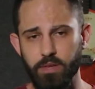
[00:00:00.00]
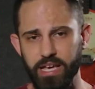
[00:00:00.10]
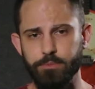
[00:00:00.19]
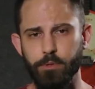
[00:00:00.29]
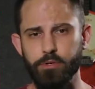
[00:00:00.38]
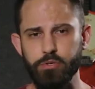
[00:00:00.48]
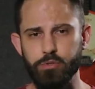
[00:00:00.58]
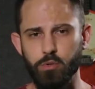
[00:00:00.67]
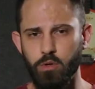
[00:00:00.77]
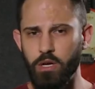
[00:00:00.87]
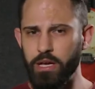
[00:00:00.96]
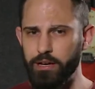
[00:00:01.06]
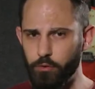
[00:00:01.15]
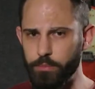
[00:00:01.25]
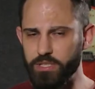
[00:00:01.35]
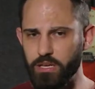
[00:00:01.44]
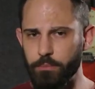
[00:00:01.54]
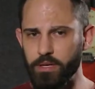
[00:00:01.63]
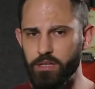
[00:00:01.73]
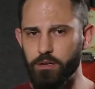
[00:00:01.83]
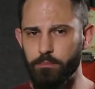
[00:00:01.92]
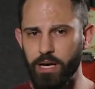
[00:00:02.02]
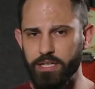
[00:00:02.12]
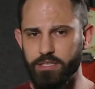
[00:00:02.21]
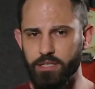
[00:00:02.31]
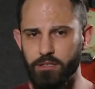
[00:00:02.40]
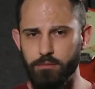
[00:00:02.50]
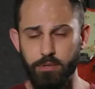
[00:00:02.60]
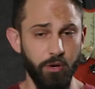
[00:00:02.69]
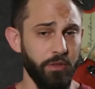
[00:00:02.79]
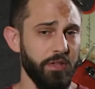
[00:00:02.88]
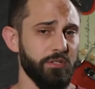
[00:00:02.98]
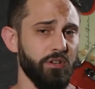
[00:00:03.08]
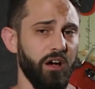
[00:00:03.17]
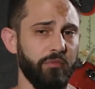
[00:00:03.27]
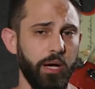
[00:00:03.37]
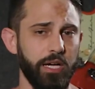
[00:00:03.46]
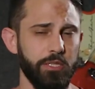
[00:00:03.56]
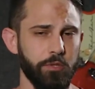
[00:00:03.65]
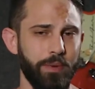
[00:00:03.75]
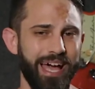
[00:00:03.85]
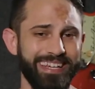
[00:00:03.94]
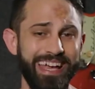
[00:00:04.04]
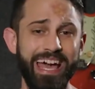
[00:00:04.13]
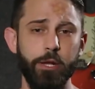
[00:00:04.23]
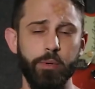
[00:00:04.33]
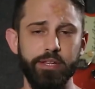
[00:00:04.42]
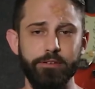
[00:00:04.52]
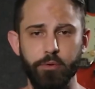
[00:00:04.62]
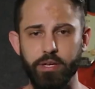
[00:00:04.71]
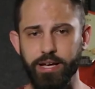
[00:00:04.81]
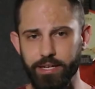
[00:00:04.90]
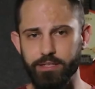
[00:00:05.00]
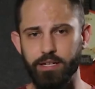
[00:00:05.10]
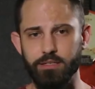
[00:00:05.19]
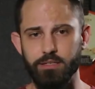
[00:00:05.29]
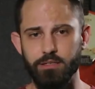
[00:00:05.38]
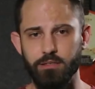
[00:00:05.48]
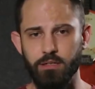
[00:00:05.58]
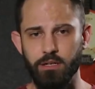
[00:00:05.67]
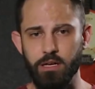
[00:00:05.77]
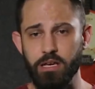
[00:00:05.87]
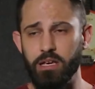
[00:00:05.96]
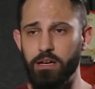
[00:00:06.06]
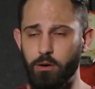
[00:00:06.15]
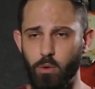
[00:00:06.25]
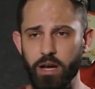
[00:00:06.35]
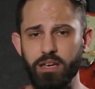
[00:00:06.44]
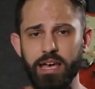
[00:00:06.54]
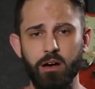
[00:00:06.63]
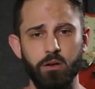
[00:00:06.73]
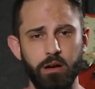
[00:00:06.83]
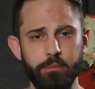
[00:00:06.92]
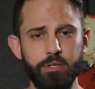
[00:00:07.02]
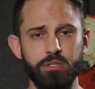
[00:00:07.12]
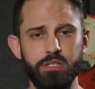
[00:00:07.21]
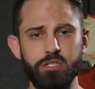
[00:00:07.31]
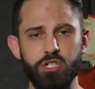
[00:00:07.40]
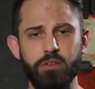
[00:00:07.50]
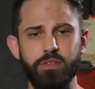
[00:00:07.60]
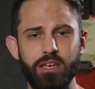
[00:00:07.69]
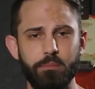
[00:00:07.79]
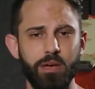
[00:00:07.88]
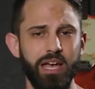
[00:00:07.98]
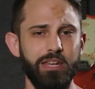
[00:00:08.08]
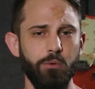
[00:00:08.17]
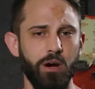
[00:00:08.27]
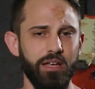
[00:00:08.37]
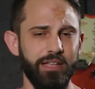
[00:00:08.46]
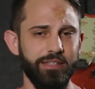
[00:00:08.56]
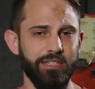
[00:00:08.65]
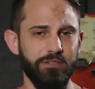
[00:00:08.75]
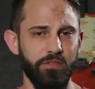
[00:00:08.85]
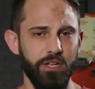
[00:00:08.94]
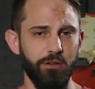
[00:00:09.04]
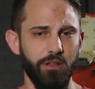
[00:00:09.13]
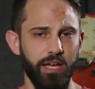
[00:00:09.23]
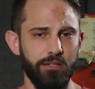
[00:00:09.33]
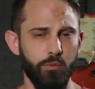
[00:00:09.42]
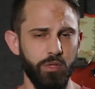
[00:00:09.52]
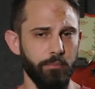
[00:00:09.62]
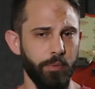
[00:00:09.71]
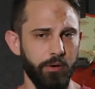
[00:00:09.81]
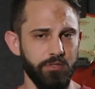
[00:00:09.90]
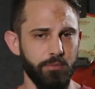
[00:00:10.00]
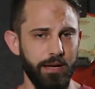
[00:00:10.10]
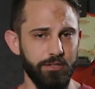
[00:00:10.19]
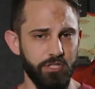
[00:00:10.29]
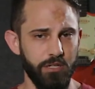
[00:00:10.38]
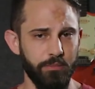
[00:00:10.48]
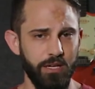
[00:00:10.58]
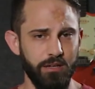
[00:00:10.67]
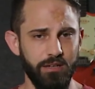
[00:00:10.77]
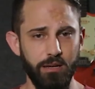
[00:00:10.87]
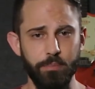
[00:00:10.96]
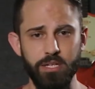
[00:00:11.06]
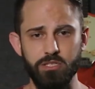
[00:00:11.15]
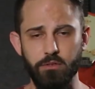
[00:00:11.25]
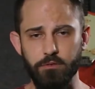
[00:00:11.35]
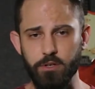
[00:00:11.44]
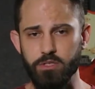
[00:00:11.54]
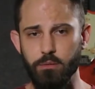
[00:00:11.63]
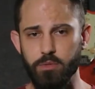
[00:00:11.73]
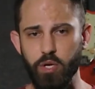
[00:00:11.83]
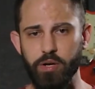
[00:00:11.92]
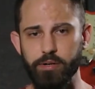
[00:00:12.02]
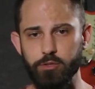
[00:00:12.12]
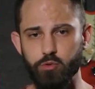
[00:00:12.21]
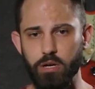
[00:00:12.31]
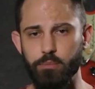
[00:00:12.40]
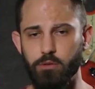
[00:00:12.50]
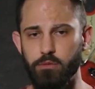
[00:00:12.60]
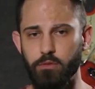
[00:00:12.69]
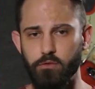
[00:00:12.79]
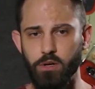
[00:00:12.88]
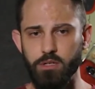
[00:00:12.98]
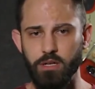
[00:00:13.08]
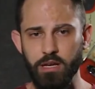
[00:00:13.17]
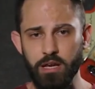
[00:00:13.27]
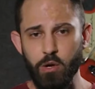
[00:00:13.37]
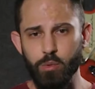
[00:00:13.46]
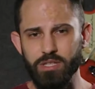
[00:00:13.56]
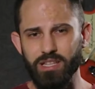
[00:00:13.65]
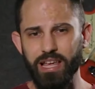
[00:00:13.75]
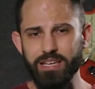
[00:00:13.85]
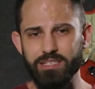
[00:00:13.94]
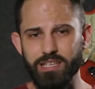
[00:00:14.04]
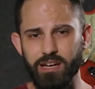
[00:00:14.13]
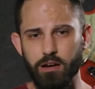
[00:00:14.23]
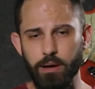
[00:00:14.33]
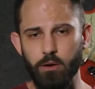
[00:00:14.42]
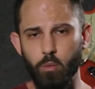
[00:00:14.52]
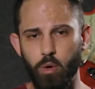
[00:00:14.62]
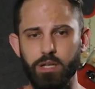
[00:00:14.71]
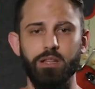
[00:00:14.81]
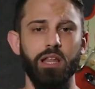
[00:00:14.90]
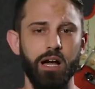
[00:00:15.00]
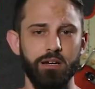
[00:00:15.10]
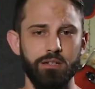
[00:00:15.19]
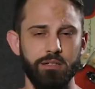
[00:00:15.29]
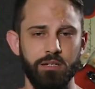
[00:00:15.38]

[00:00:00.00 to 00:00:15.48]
As per usual, we'll be skipping the unboxing, but know that the softbox was packed adequately for the contents. Now right now, I'm using the GVM 80-watt LED video light with the Bowens Mount chimney and a piece of diffusing material draped over the front, with the light set at about 1 o'clock.